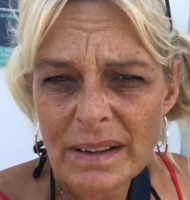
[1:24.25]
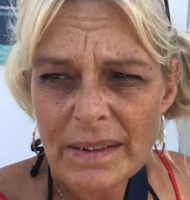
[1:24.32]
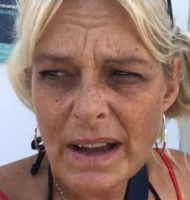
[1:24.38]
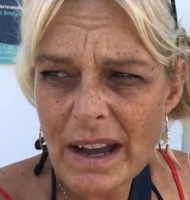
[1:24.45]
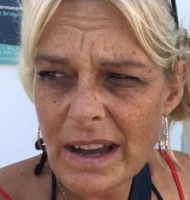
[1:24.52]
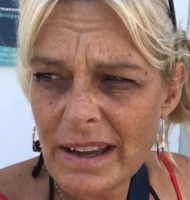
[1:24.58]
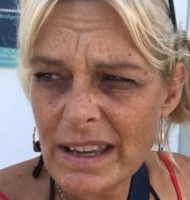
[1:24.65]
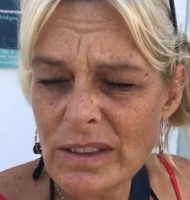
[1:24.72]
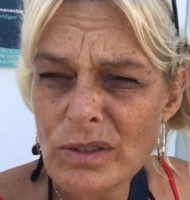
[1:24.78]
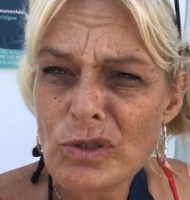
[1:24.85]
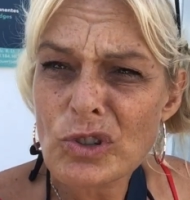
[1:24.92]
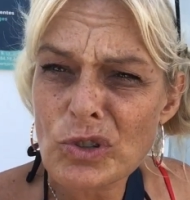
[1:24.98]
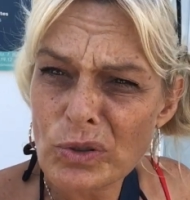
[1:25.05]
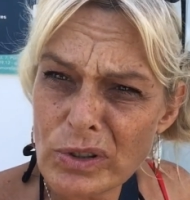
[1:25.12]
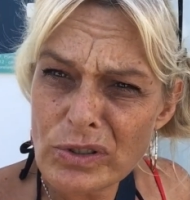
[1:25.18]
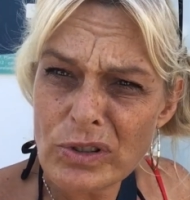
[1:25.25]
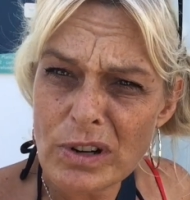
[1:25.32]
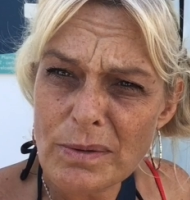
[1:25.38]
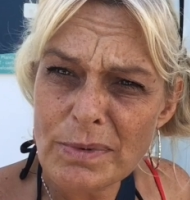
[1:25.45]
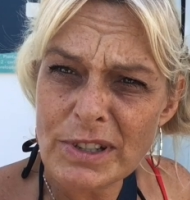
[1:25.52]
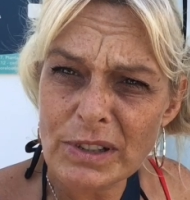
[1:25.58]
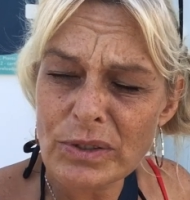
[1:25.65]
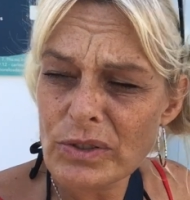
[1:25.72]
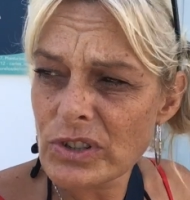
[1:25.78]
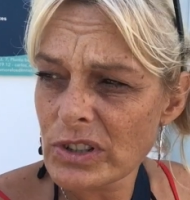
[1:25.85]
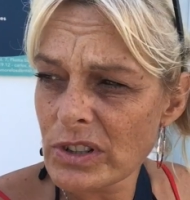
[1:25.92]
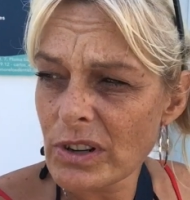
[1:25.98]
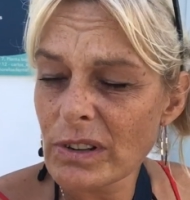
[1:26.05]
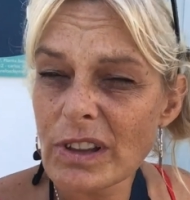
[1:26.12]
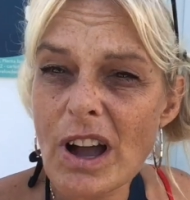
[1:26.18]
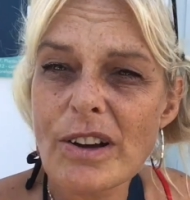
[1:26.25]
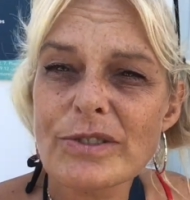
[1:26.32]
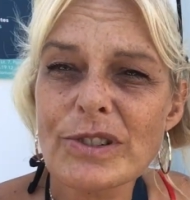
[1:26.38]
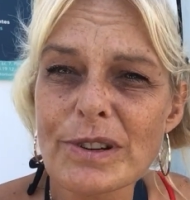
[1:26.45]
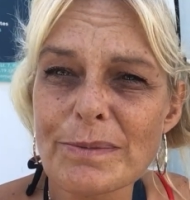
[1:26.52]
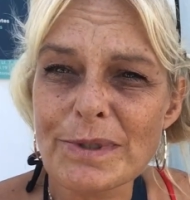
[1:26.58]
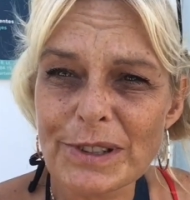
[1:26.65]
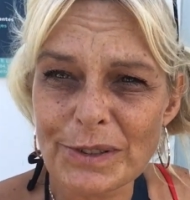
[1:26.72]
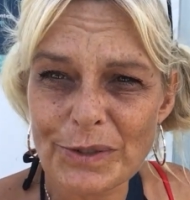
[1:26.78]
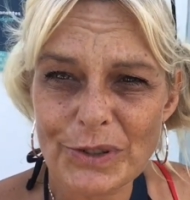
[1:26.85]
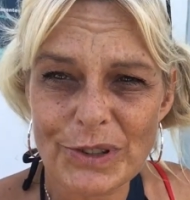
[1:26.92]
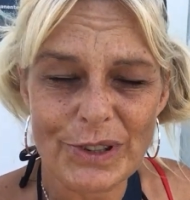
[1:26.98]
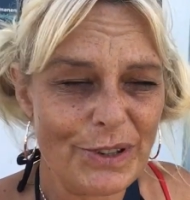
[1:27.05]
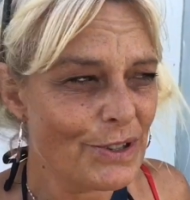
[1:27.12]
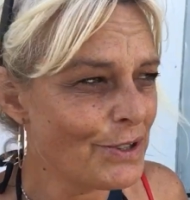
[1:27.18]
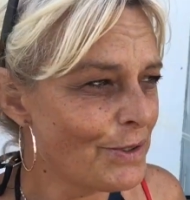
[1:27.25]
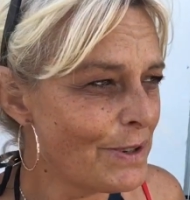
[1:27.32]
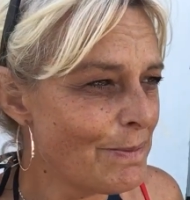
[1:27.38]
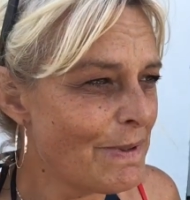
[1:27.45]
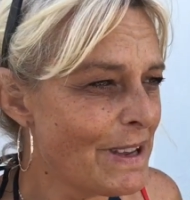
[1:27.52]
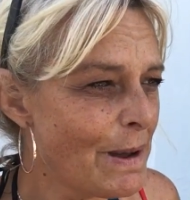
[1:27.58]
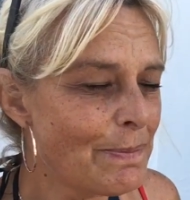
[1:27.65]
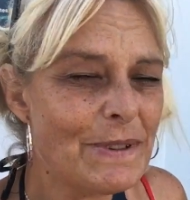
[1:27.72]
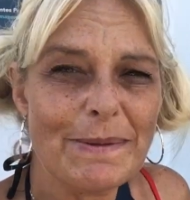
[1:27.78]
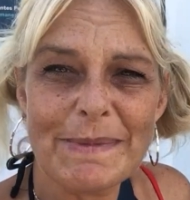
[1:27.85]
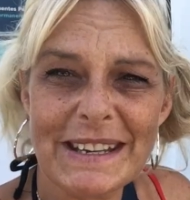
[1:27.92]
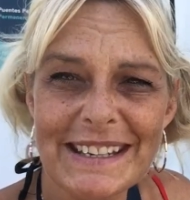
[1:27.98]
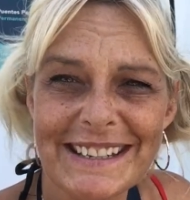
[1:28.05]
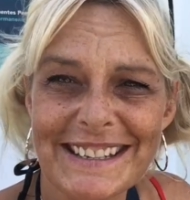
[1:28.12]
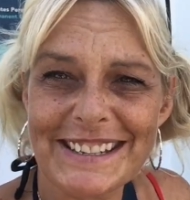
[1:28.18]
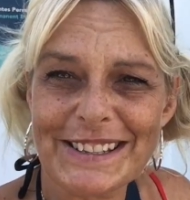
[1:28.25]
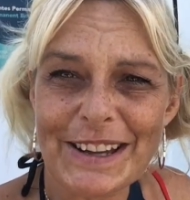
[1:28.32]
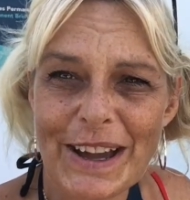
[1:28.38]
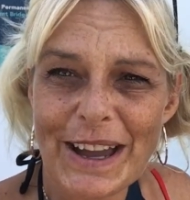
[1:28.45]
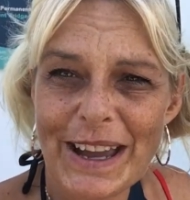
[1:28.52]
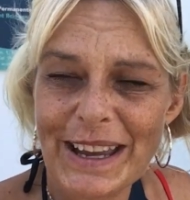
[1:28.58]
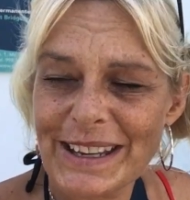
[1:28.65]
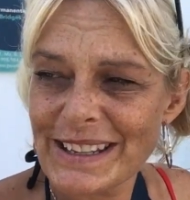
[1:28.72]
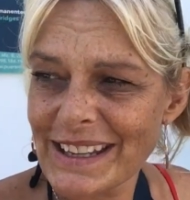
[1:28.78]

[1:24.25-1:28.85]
uh, either a short-term solution or a long-term solution. So it'll be up to me to decide